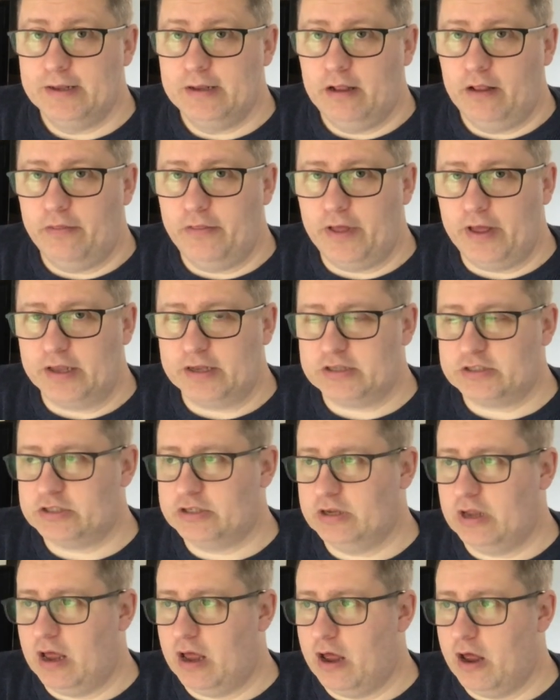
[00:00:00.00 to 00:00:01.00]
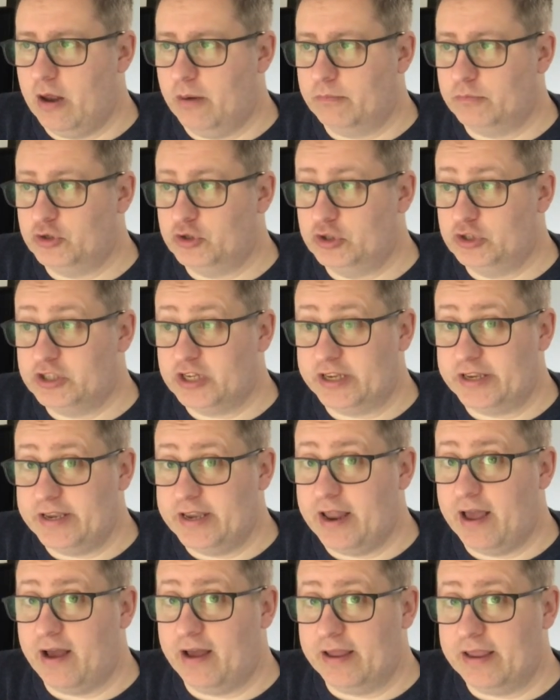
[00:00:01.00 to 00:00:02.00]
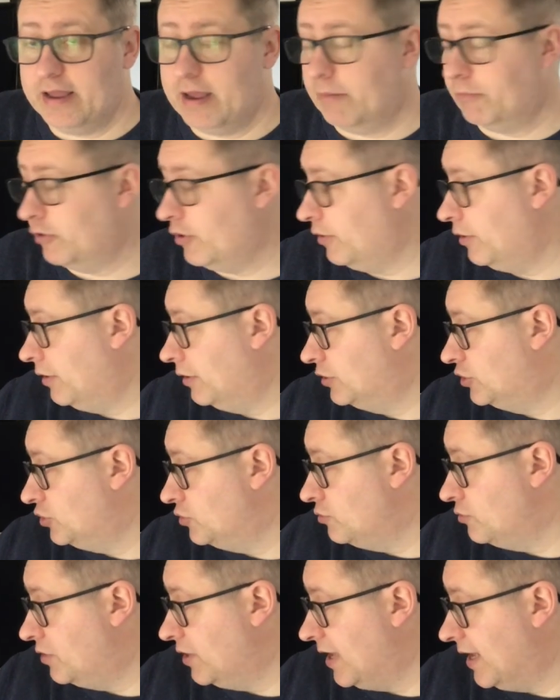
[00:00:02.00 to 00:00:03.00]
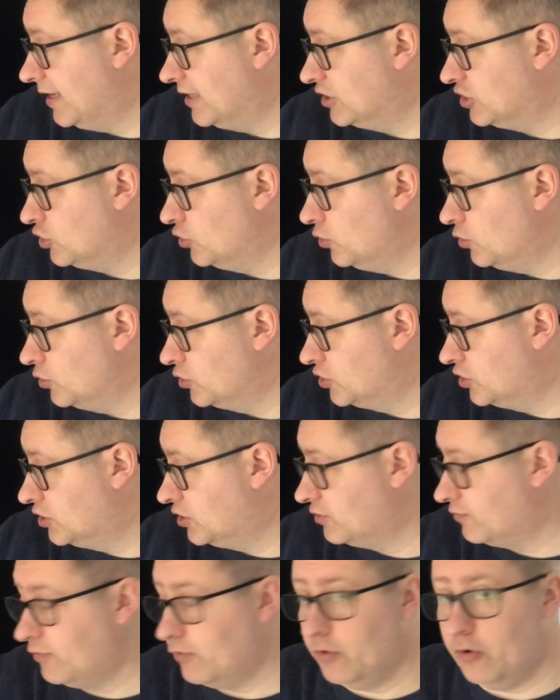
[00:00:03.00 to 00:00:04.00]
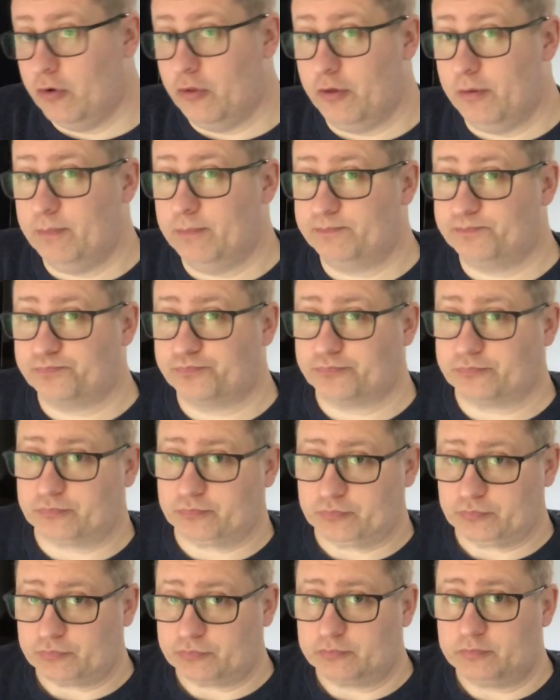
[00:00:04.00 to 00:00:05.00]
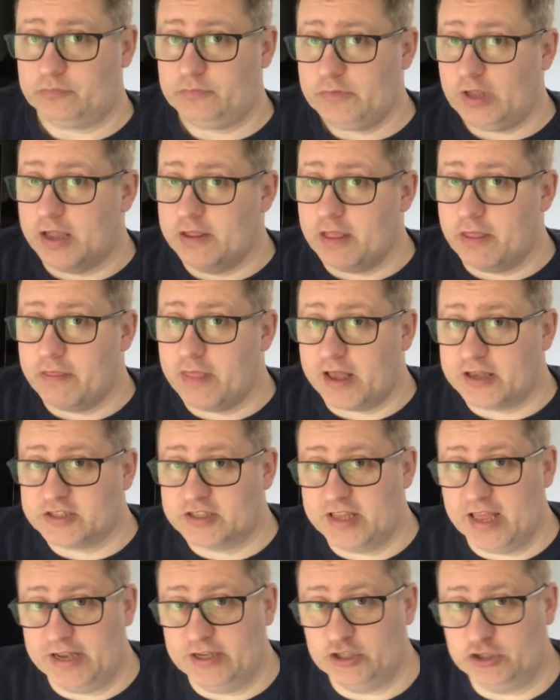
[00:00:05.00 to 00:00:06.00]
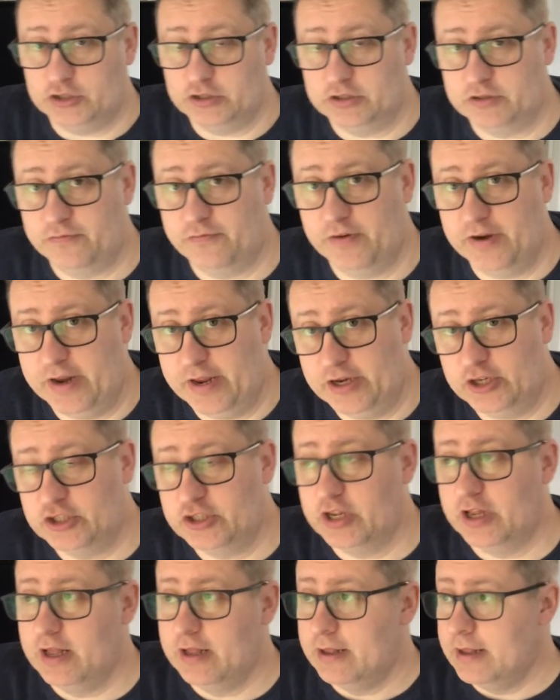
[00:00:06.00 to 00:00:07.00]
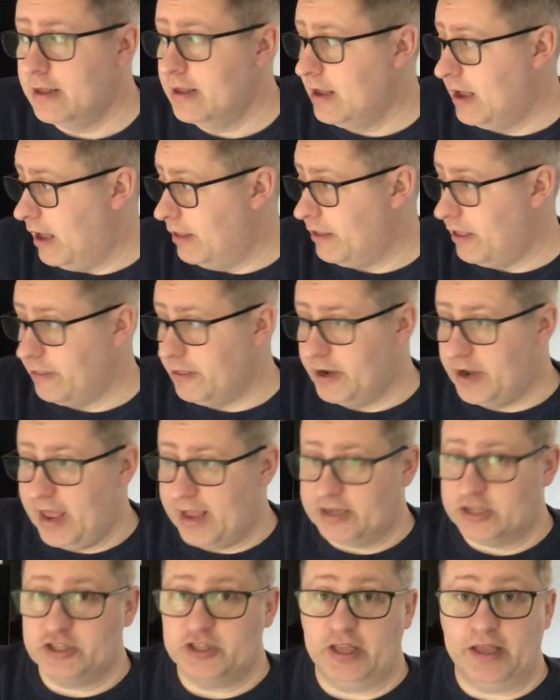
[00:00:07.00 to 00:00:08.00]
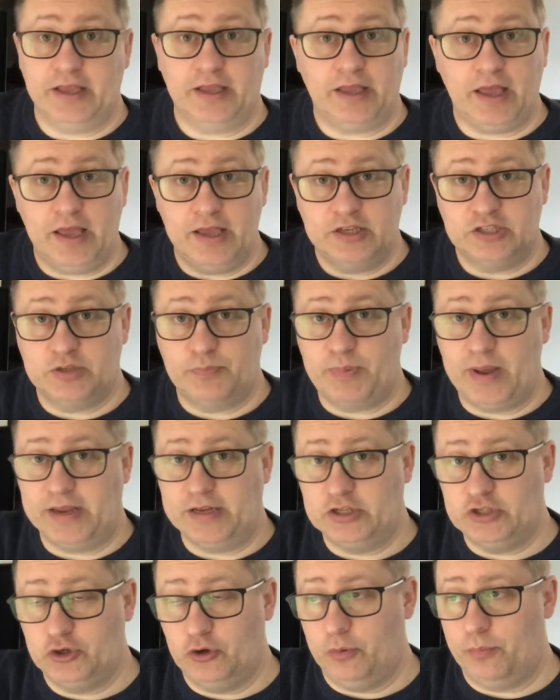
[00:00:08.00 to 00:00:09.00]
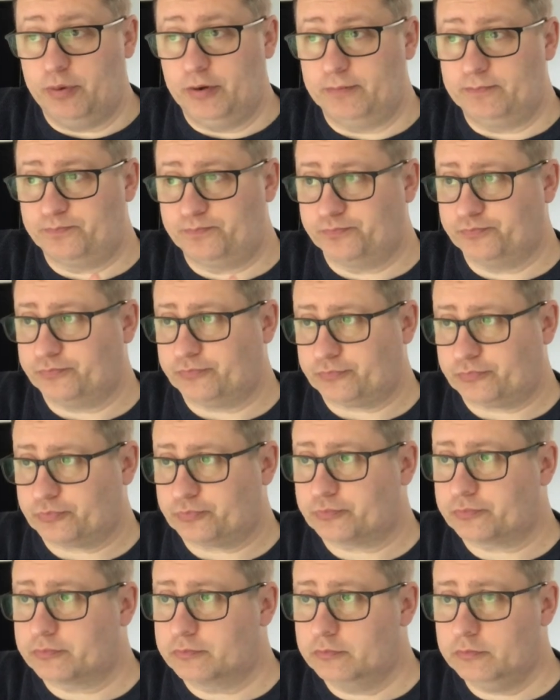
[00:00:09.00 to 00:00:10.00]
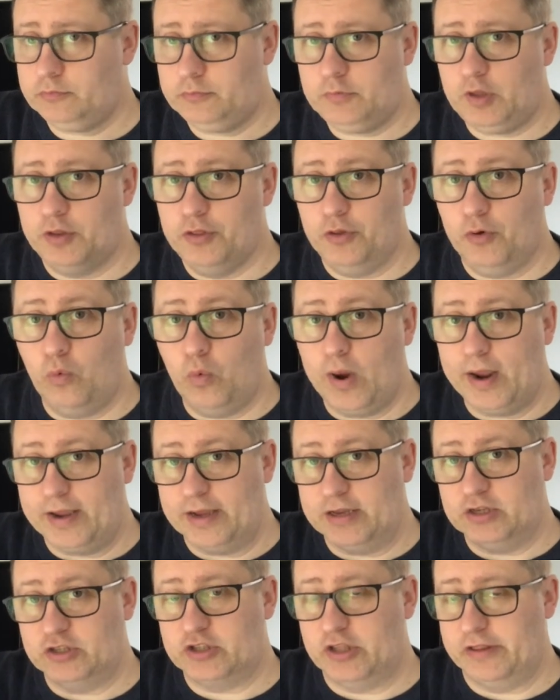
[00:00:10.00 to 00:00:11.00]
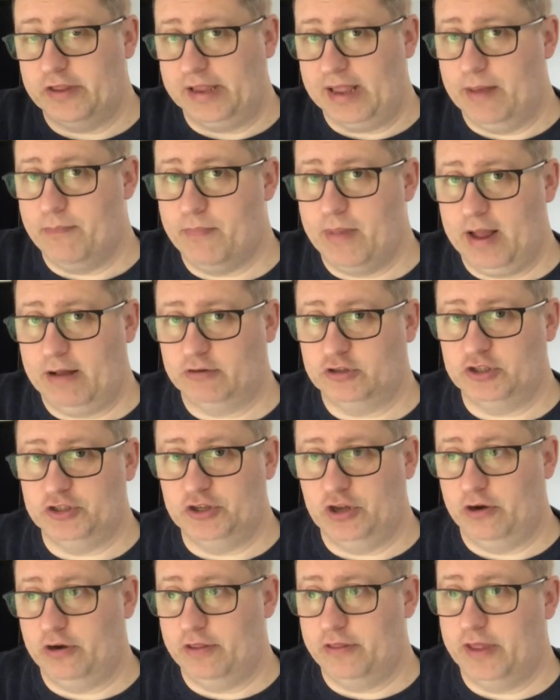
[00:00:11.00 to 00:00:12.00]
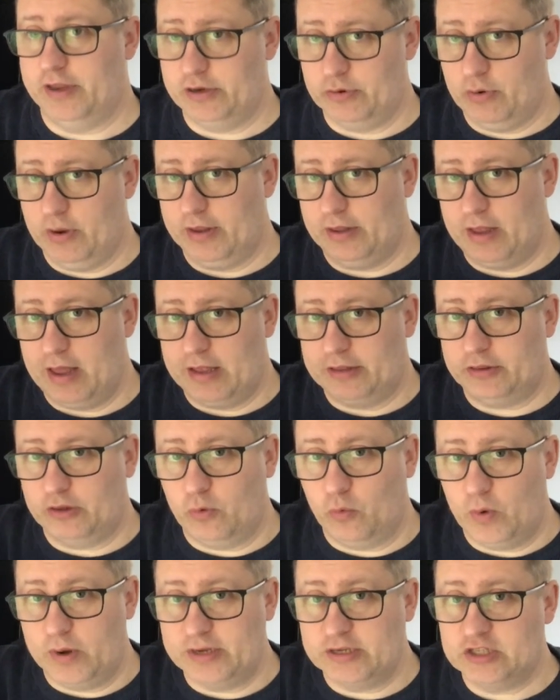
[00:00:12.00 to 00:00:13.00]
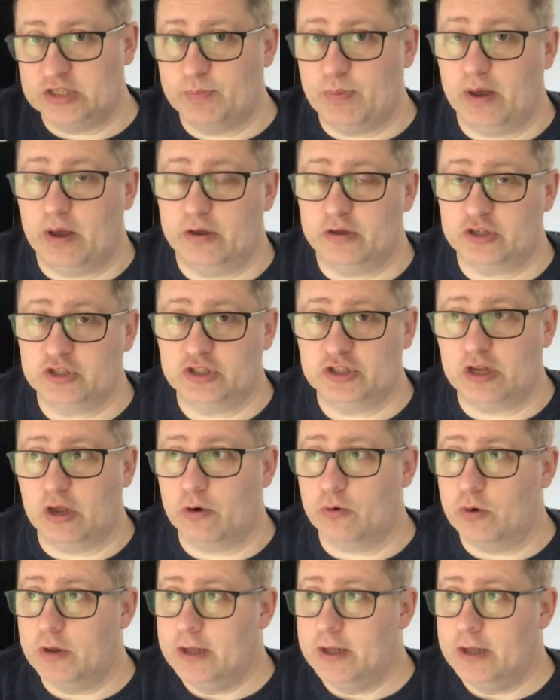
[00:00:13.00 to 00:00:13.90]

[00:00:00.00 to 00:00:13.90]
that tonight I'm going to do the exhausts for them, and then that's the engines finished, and then the next thing is to paint up the wings that they get mounted on, and then you add the wing spars. So